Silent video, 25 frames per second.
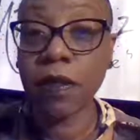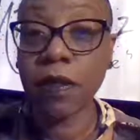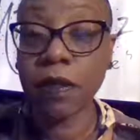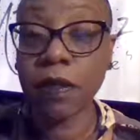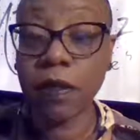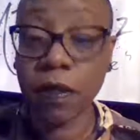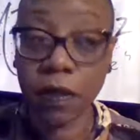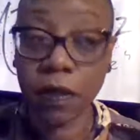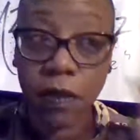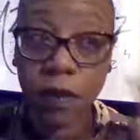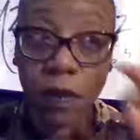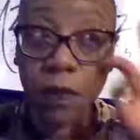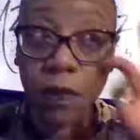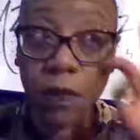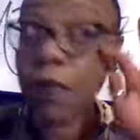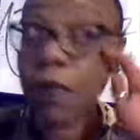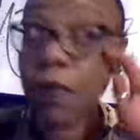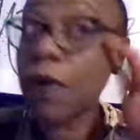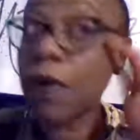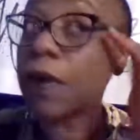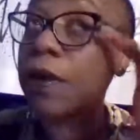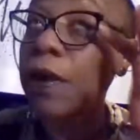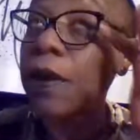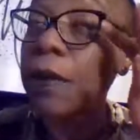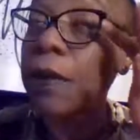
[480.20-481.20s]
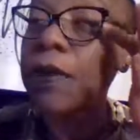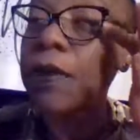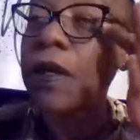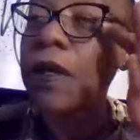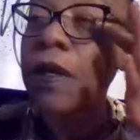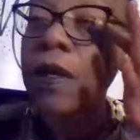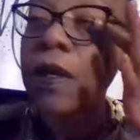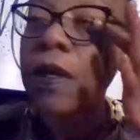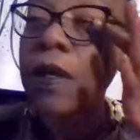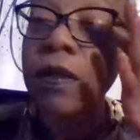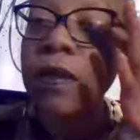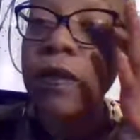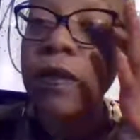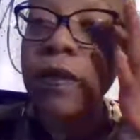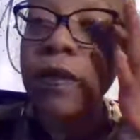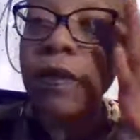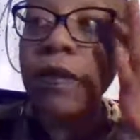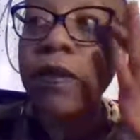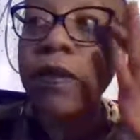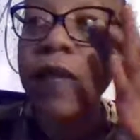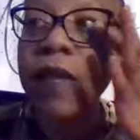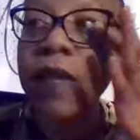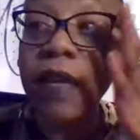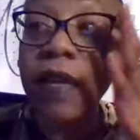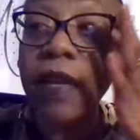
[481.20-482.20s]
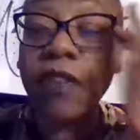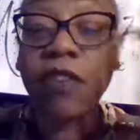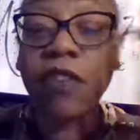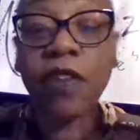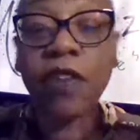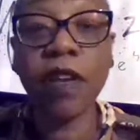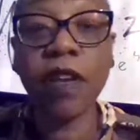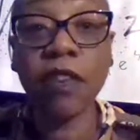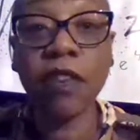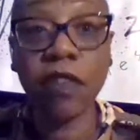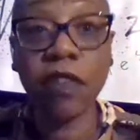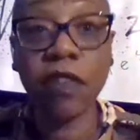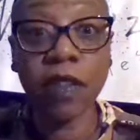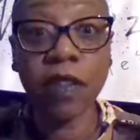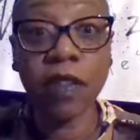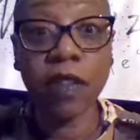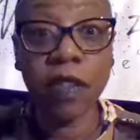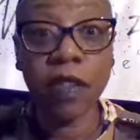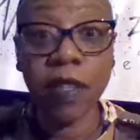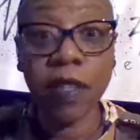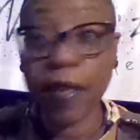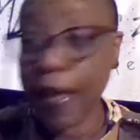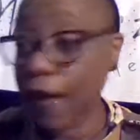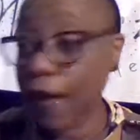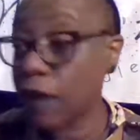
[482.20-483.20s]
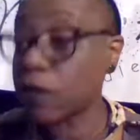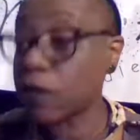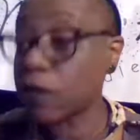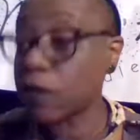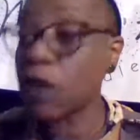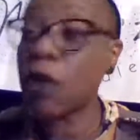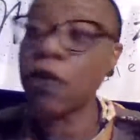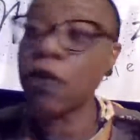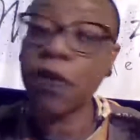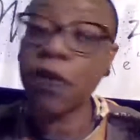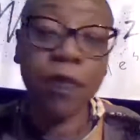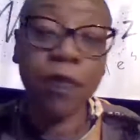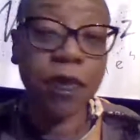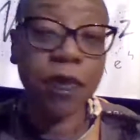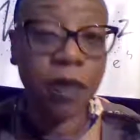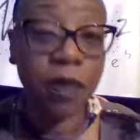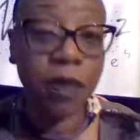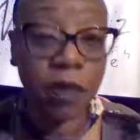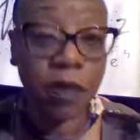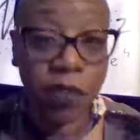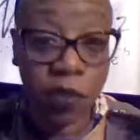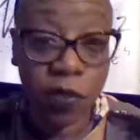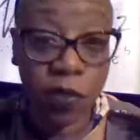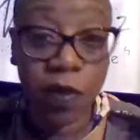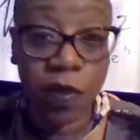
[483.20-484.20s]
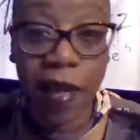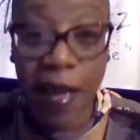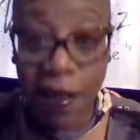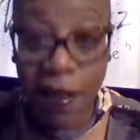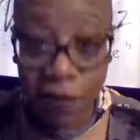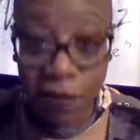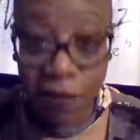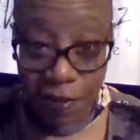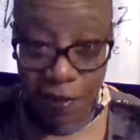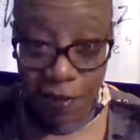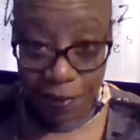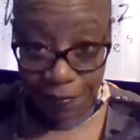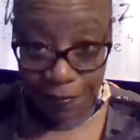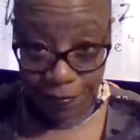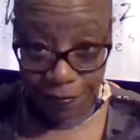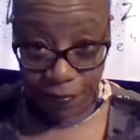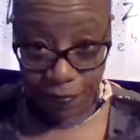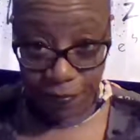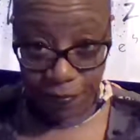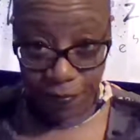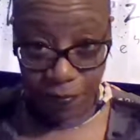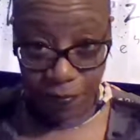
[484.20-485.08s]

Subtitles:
assistant brought up. So they had changed into the gowns. Oh, you put on 2 gowns.